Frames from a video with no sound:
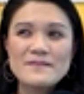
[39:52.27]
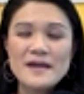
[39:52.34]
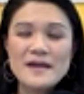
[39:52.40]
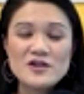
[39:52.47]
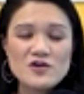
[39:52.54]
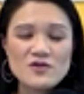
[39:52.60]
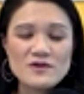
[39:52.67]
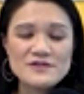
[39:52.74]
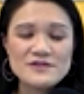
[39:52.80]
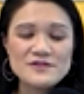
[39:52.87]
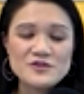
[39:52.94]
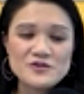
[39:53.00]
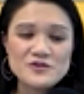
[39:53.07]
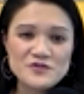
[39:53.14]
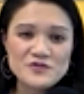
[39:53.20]
medical and
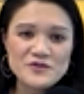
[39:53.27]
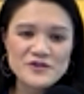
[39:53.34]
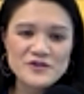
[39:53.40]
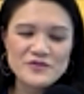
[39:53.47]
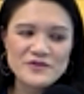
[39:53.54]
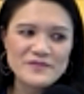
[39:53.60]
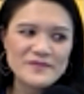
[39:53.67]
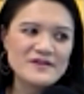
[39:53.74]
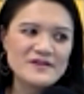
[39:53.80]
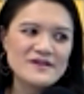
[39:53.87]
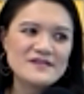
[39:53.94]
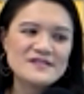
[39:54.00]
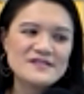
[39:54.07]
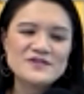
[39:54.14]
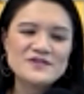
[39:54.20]
surgical career
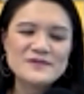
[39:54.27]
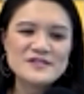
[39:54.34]
because there's